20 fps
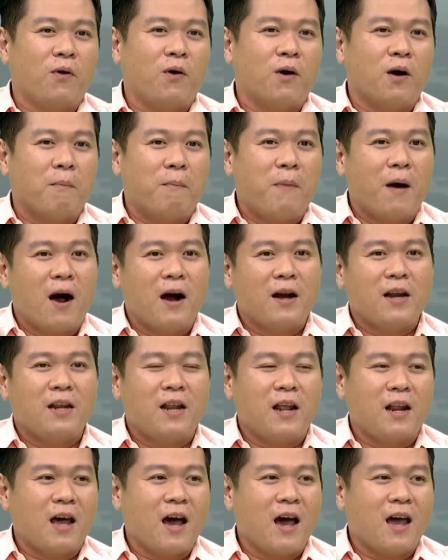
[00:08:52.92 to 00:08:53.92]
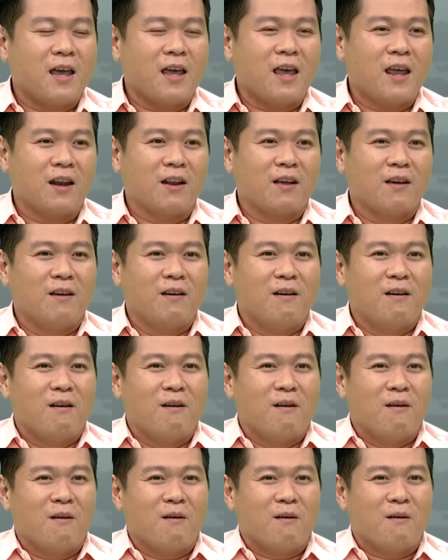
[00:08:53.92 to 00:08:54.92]
for a party that I can
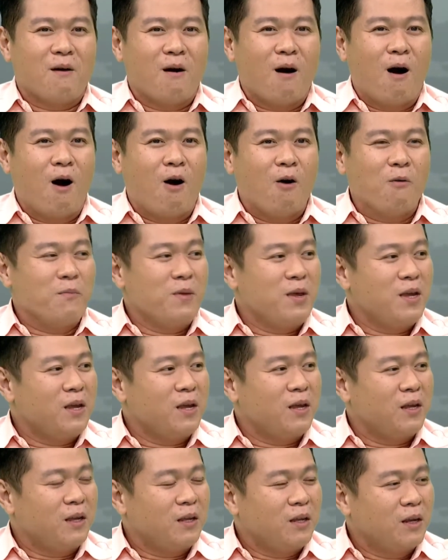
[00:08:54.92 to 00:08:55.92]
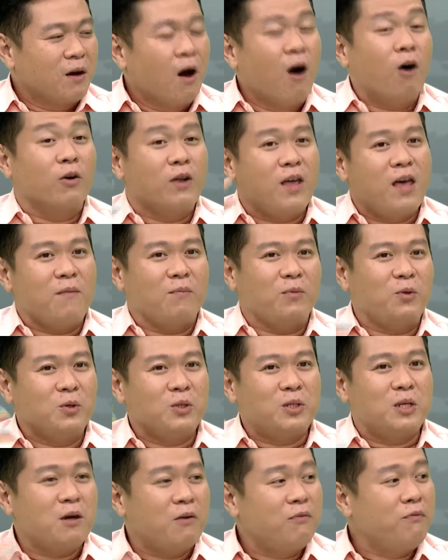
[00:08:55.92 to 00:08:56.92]
call them to
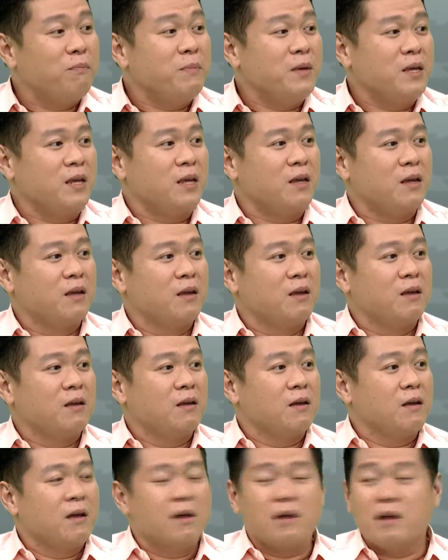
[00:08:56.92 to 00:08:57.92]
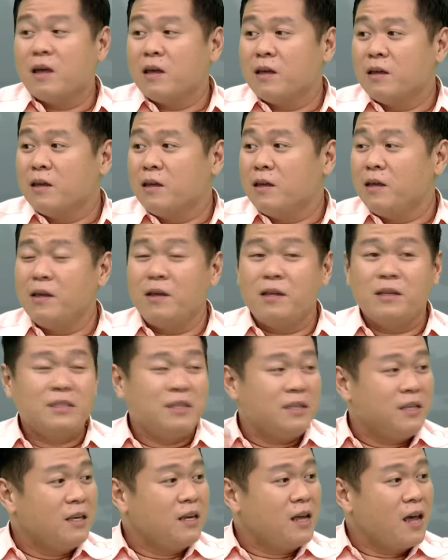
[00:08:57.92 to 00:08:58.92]
serve me.
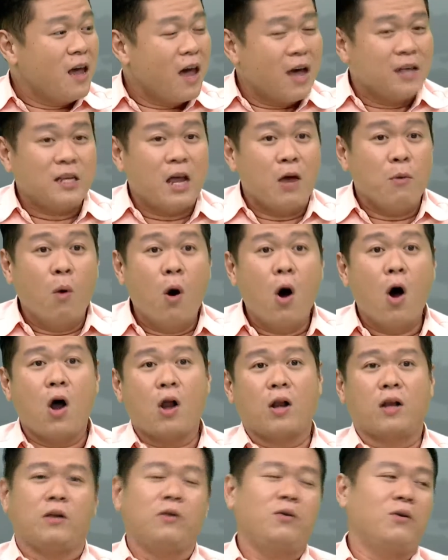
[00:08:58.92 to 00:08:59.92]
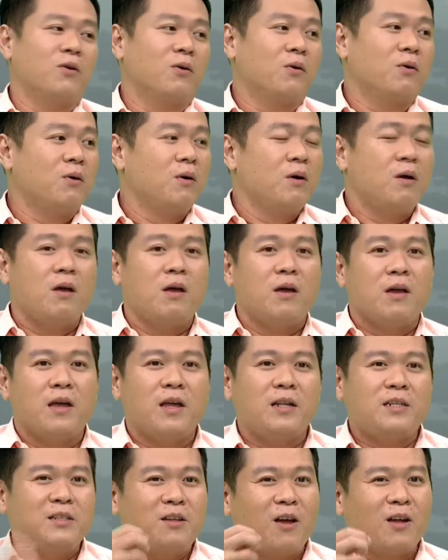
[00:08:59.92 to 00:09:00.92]
Easy as I want, you know.
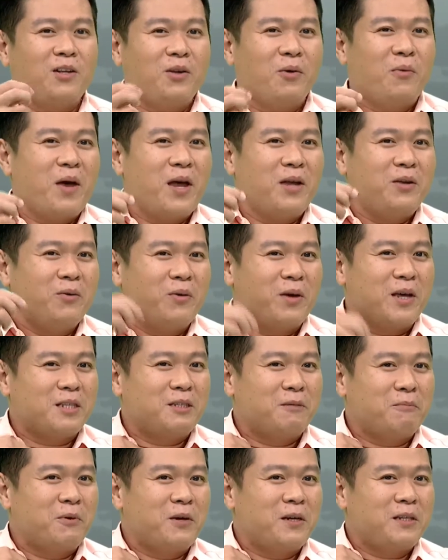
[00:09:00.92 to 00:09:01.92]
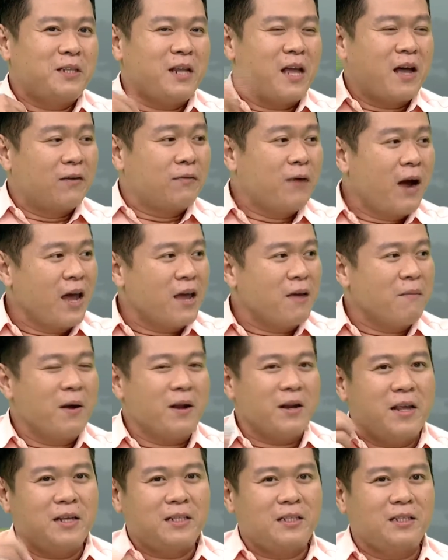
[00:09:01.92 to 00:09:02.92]
It's not the way to express their right,
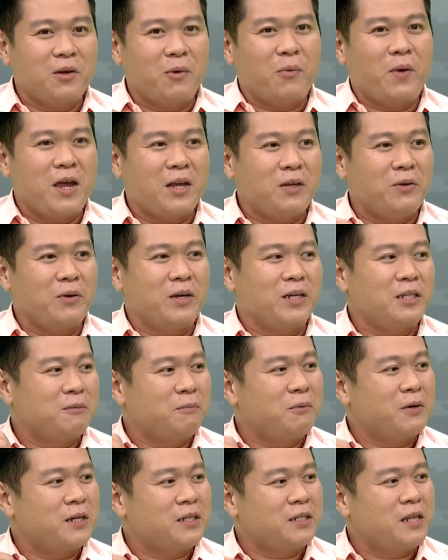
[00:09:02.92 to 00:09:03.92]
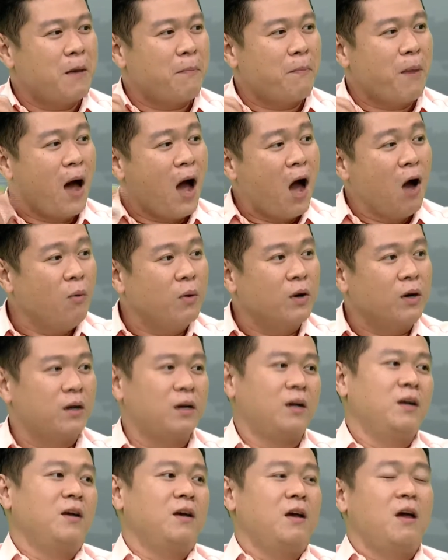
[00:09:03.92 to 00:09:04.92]
it's the way to express their power.
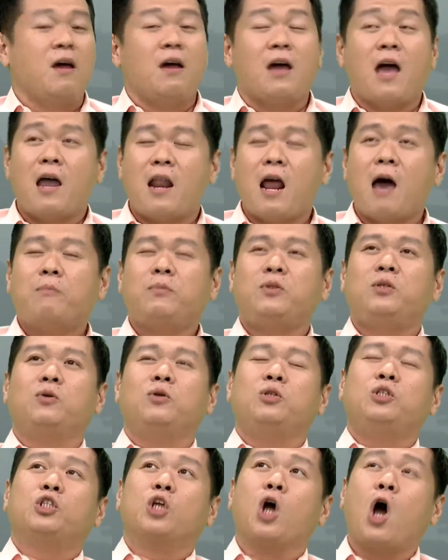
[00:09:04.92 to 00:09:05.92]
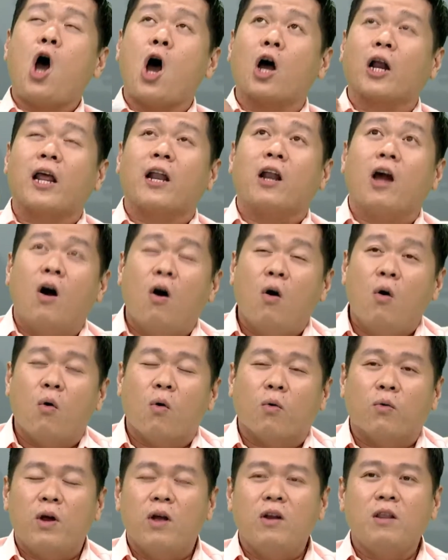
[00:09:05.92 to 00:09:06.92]
And I'm so shocked that,
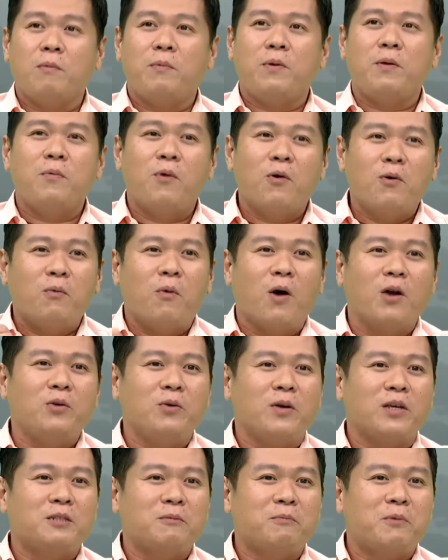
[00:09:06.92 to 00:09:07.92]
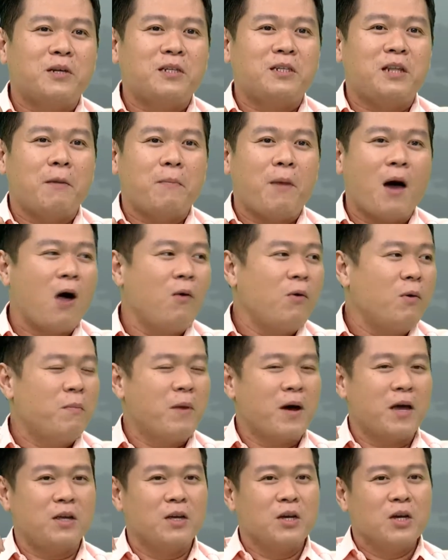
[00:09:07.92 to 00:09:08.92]
really, people want to express their power
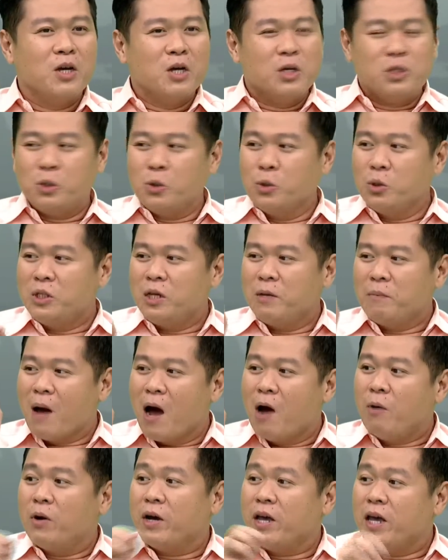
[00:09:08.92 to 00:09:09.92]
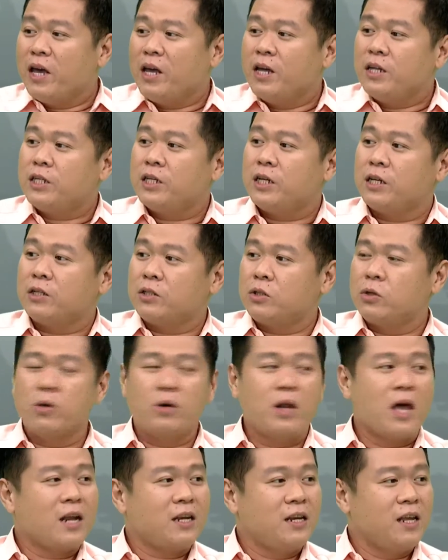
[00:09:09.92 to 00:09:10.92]
by choosing power agents so
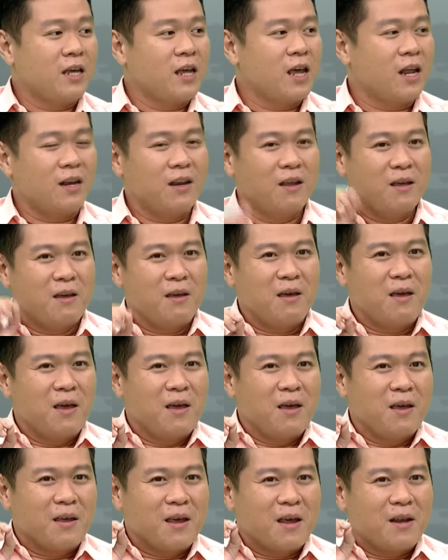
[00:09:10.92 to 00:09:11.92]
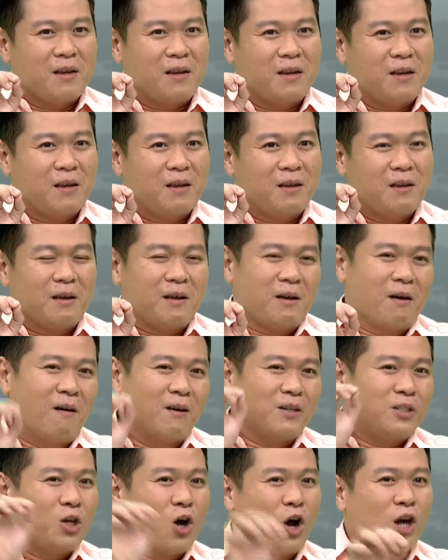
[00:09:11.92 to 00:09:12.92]
that they can get
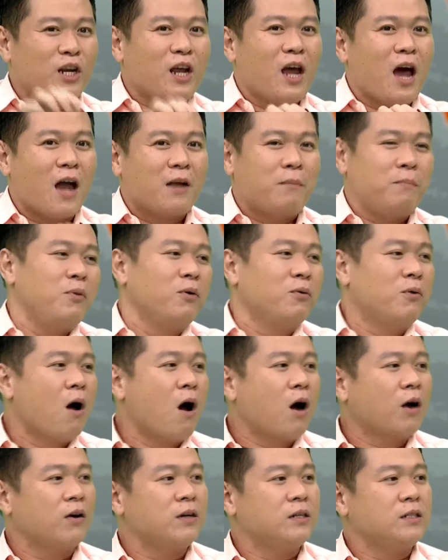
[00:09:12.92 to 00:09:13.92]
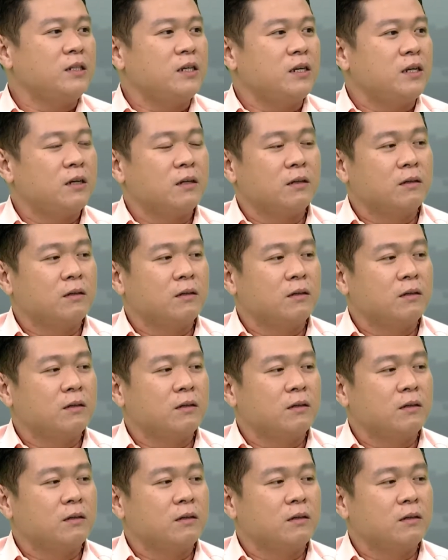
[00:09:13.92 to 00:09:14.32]
or shortcut bureaucracy.